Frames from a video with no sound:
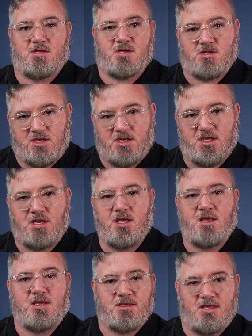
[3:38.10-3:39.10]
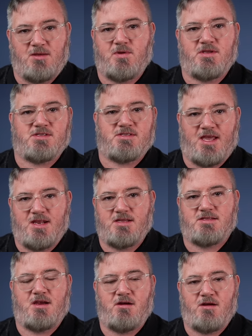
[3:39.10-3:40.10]
and clean it, keep it as
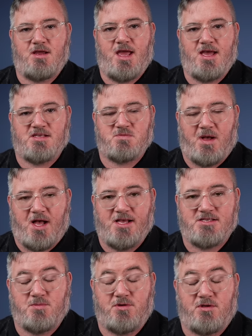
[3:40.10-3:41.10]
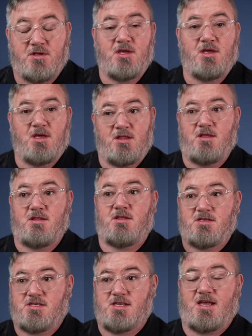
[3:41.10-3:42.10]
sanitary as possible. And then
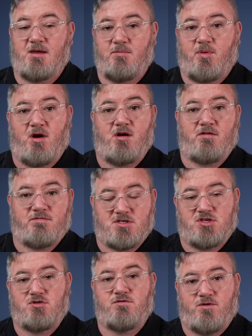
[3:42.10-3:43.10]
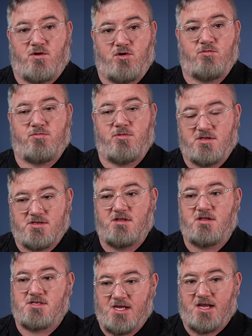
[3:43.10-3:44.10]
the second part of the twofold, the,
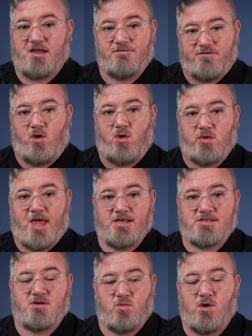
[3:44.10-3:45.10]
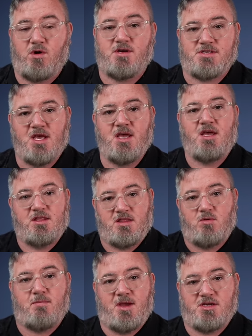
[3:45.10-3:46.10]
the second fold, as it were, is
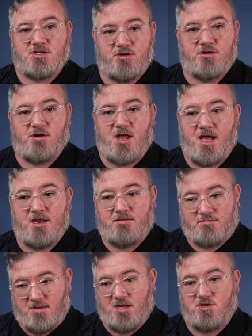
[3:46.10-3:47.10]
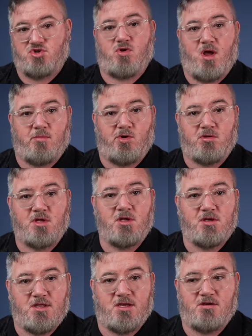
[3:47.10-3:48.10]
they want to make sure you're not in trouble,
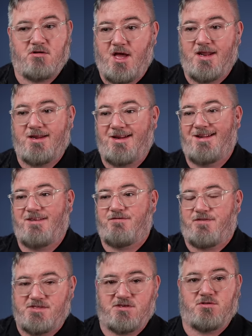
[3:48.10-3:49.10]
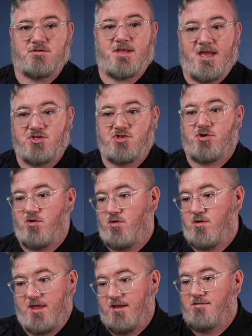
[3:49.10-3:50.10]
that you're not in any physical danger,
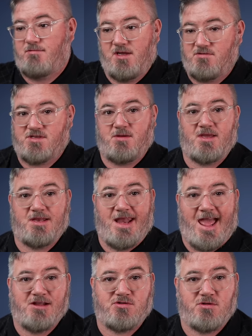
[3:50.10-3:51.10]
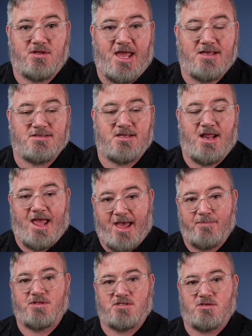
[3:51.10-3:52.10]
or that, you know, something naturally hasn't
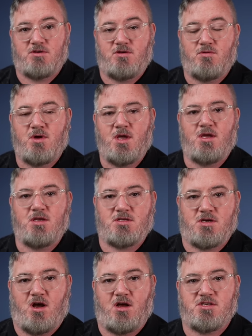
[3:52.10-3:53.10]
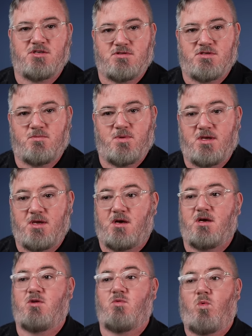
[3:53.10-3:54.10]
happened to you to cause you to be
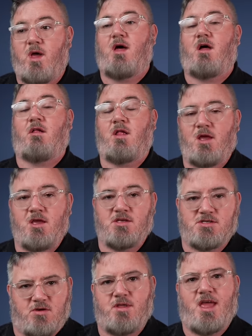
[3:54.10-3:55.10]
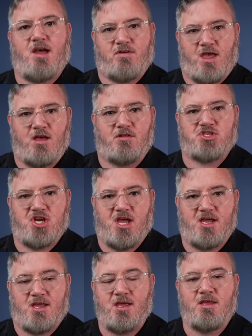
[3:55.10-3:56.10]
unwell. So they have health
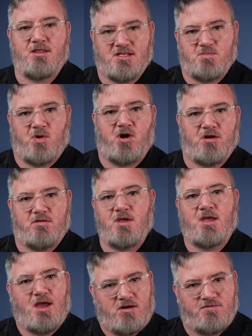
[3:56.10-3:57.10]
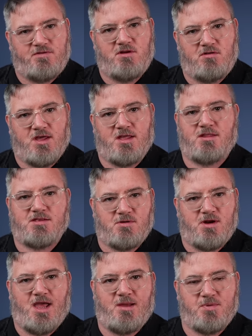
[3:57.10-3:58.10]
check. That's part of, I don't know if you knew that. That's
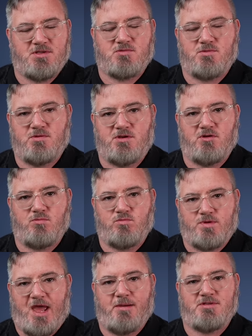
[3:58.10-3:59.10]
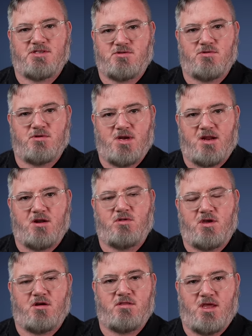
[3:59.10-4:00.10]
what happens when your cabin cabin steward, not
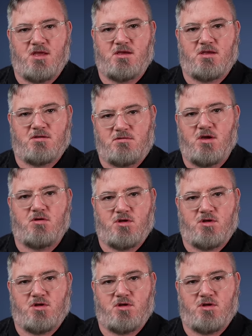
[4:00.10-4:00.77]
only are they, you know,